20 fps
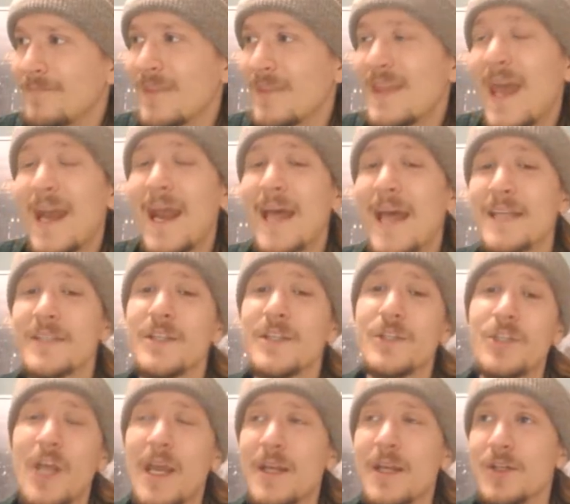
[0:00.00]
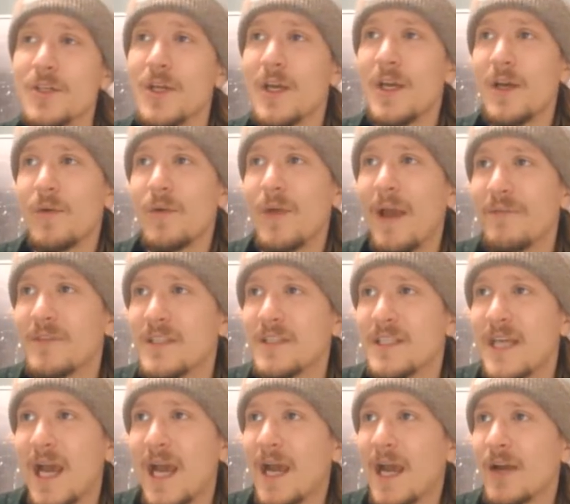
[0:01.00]
that has to change. We have to
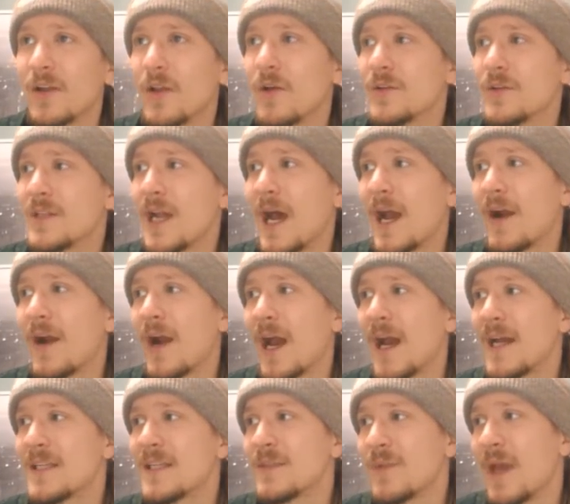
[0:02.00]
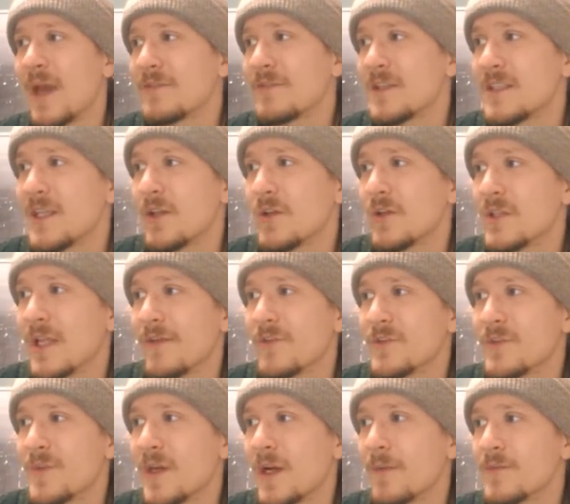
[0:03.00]
see higher lows and higher highs, and we have to see those levels
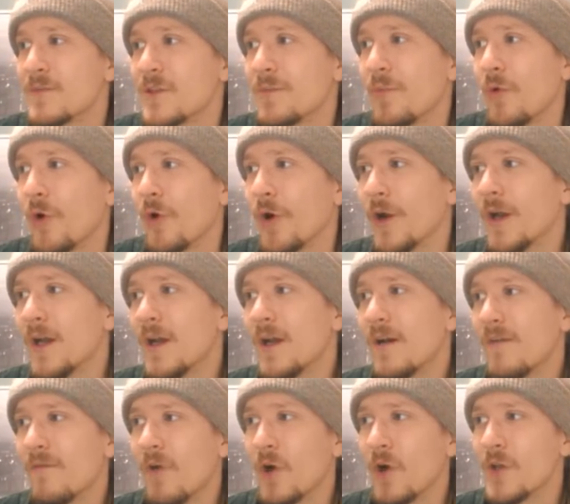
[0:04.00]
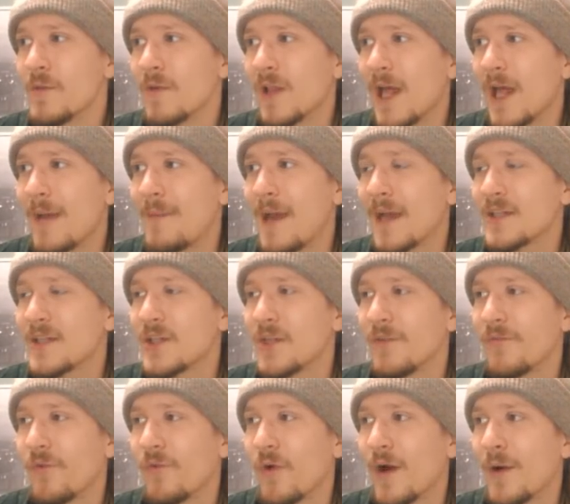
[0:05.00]
become support. Volume climax on the
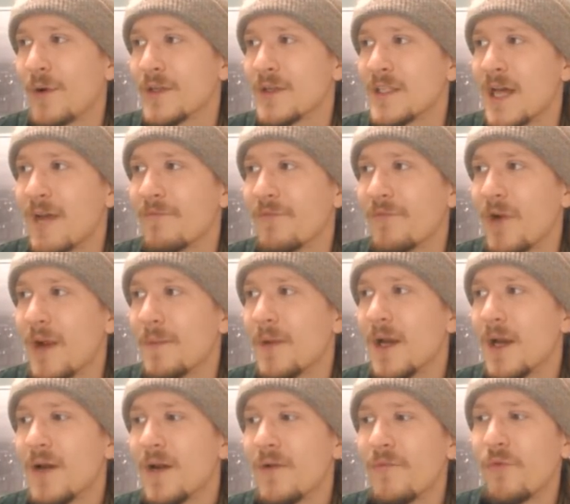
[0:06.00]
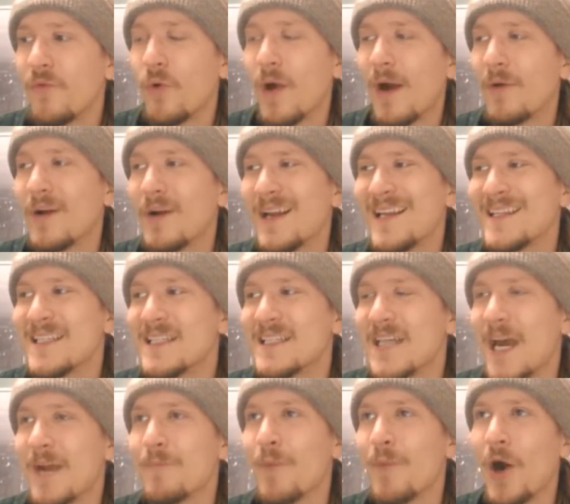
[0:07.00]
4-hour time frame, 4-hour
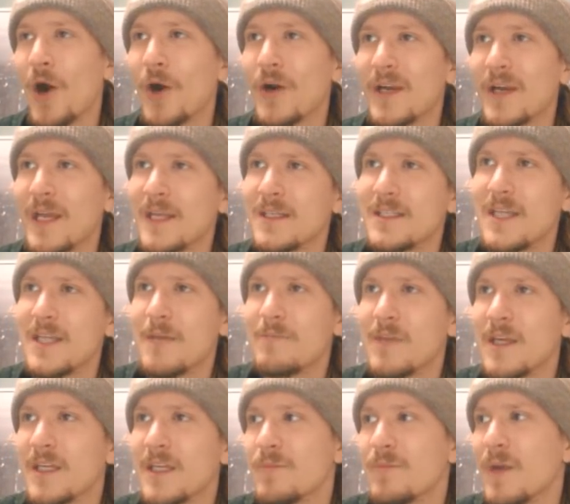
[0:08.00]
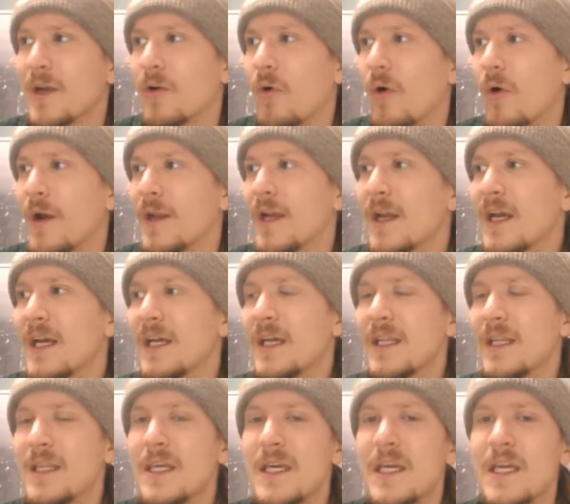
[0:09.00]
inside bar. Again, same thing as Bitcoin.
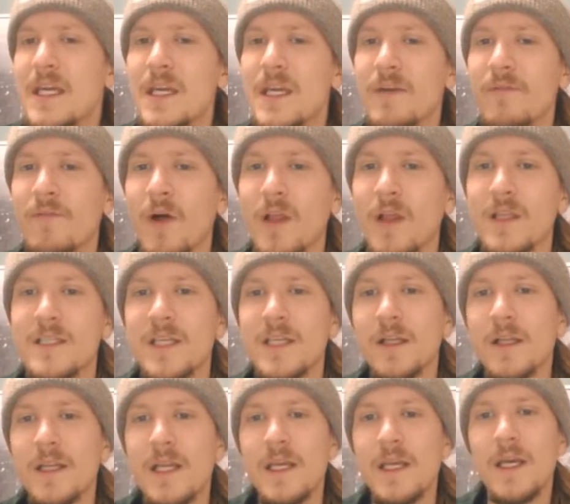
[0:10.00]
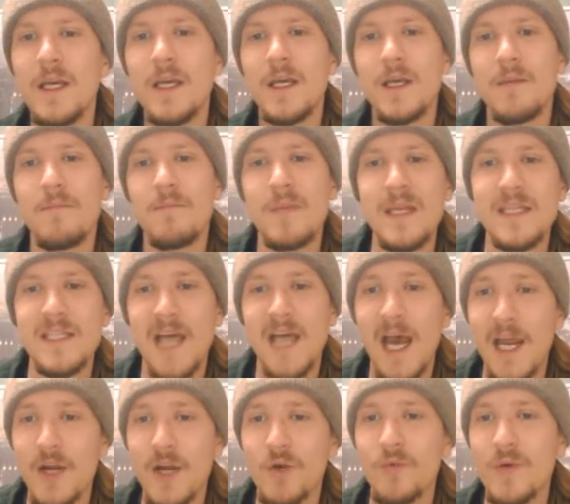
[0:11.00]
The volatility means
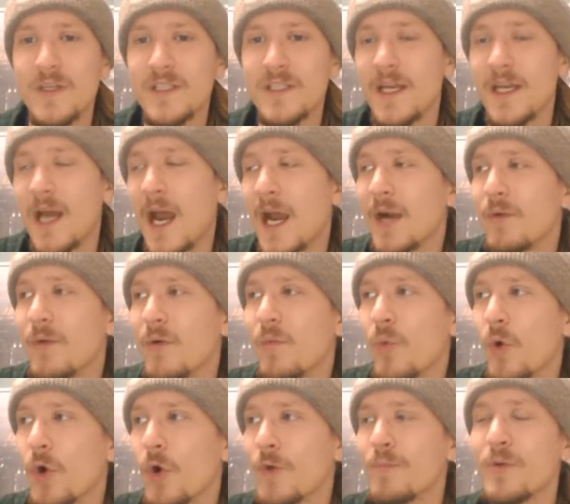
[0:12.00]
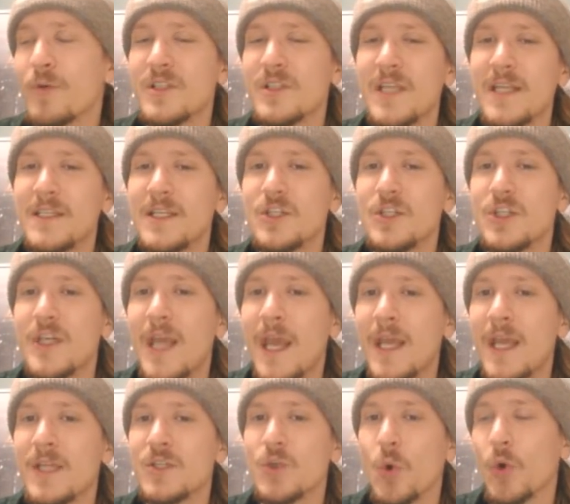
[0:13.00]
higher risk and higher reward percentage
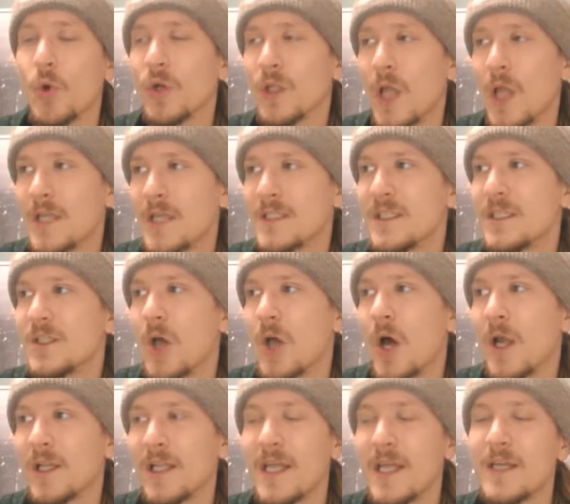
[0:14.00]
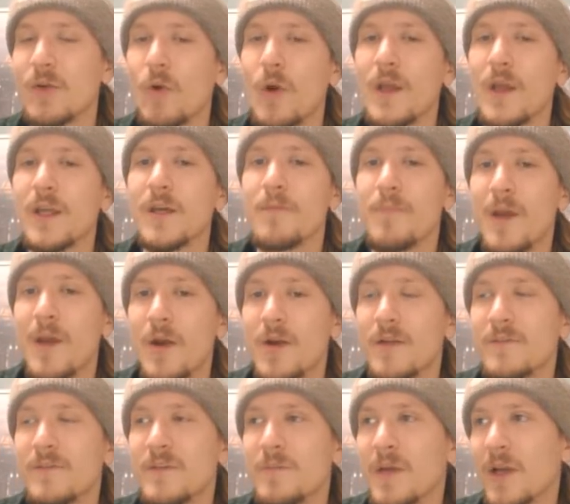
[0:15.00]
gains or losses on Litecoin
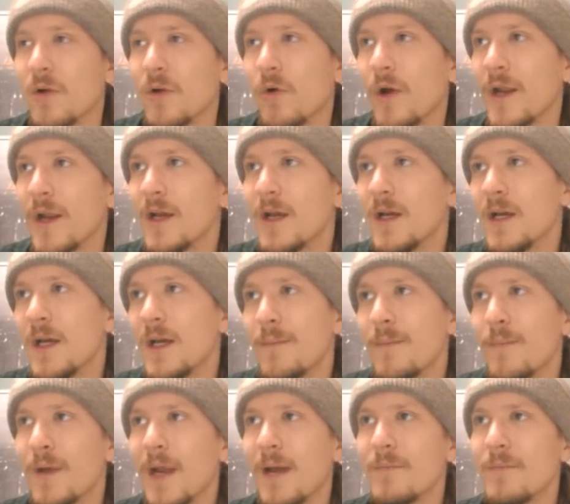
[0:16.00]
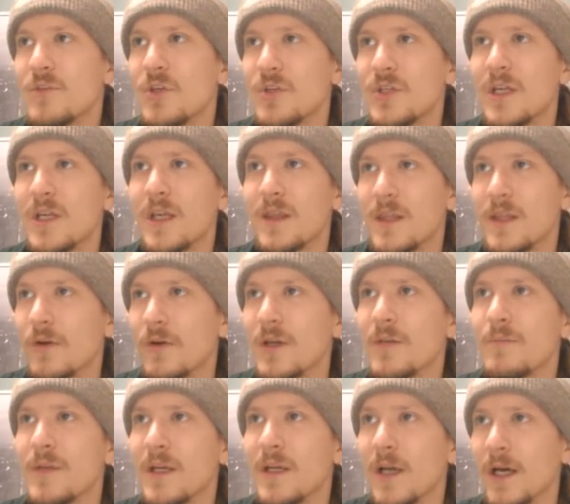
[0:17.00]
comparative to Bitcoin, but I'm choosing Ethereum
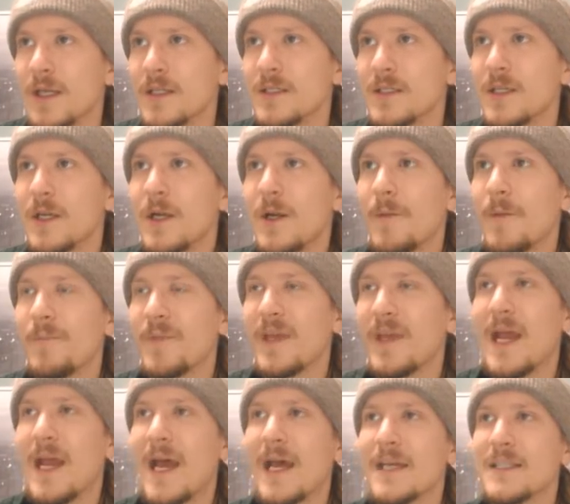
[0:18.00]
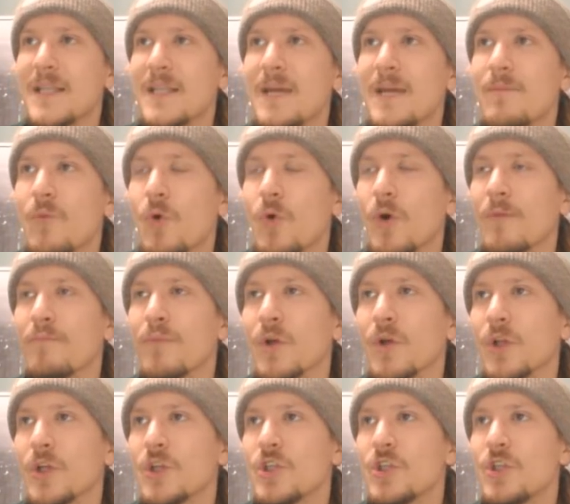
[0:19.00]
because it has a more
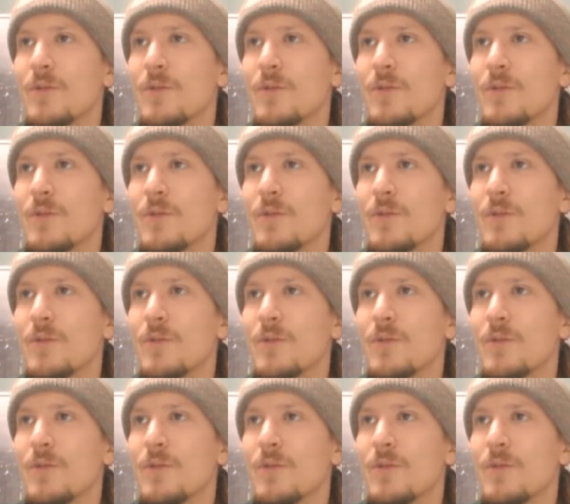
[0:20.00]
bullish